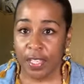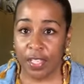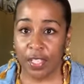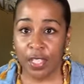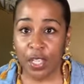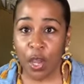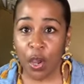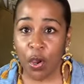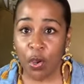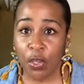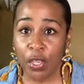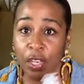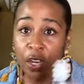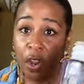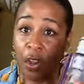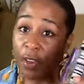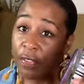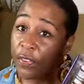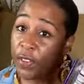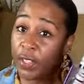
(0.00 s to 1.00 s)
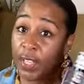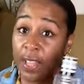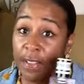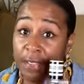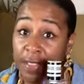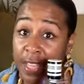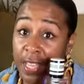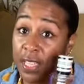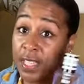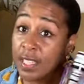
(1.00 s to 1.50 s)
So, you know, if you love
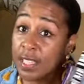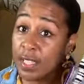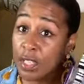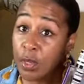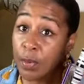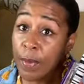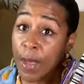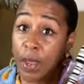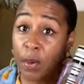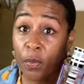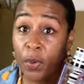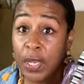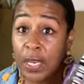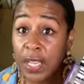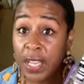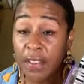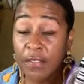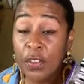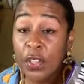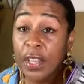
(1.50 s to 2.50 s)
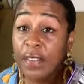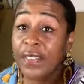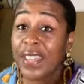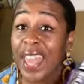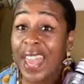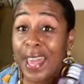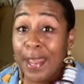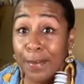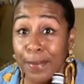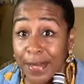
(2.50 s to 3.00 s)
this, you might want to, if you love
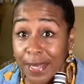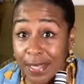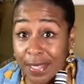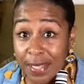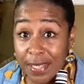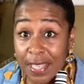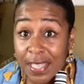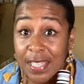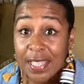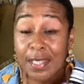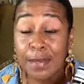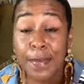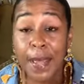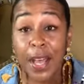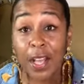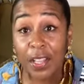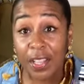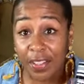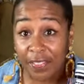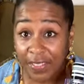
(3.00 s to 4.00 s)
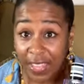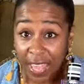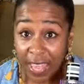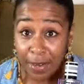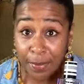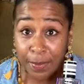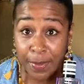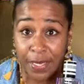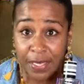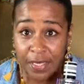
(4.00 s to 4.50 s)
cannabis, the smell of
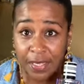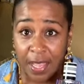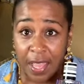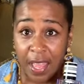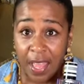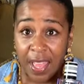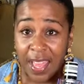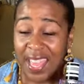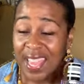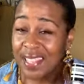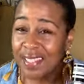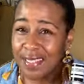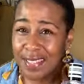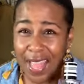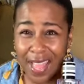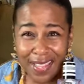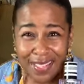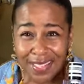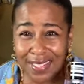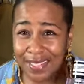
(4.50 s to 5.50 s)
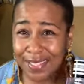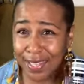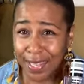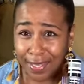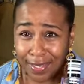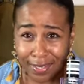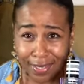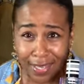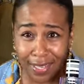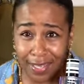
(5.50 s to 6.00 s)
cannabis, it's not
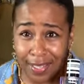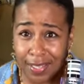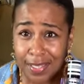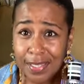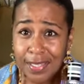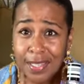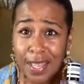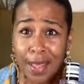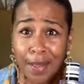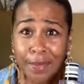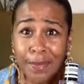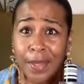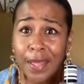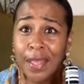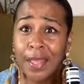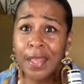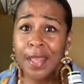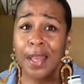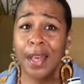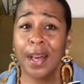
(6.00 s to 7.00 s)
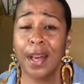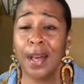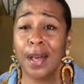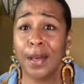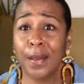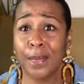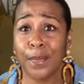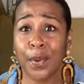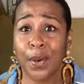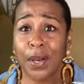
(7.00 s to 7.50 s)
sickening because some
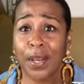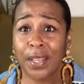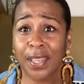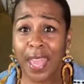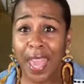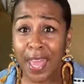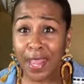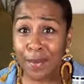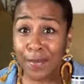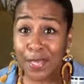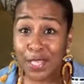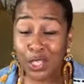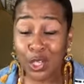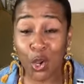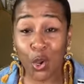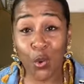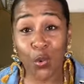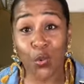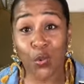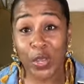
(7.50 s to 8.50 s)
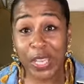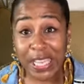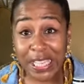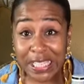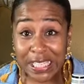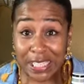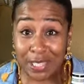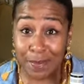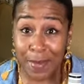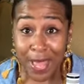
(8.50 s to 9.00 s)
um, cannabis or weed
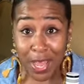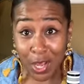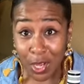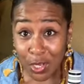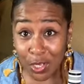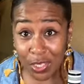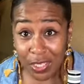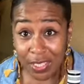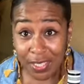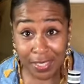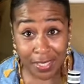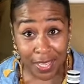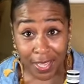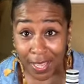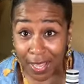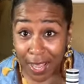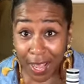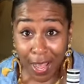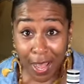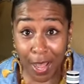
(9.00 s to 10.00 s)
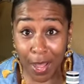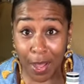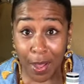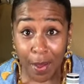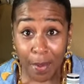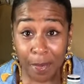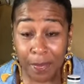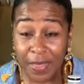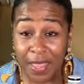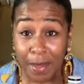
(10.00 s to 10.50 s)
smells,
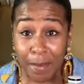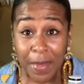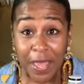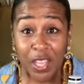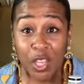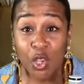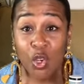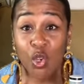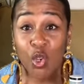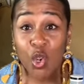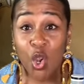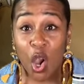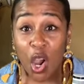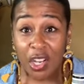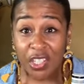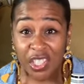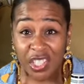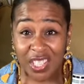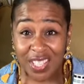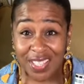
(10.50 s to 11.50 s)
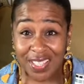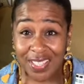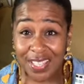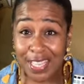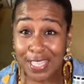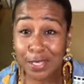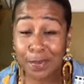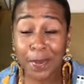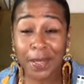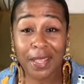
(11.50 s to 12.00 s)
um, they make you nauseous. They
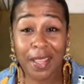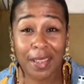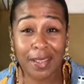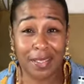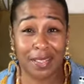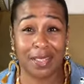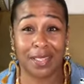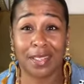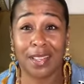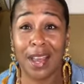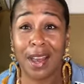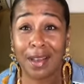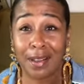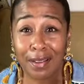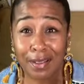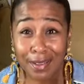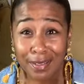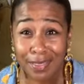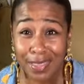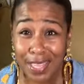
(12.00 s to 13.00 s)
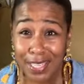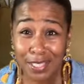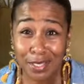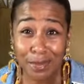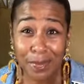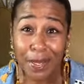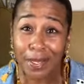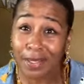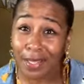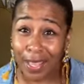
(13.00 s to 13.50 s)
smell like skunk. They
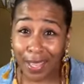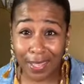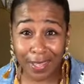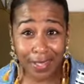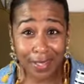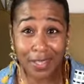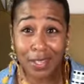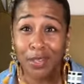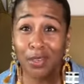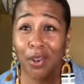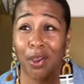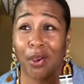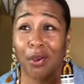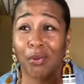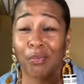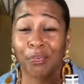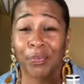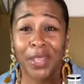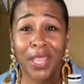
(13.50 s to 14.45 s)
smell like, you know,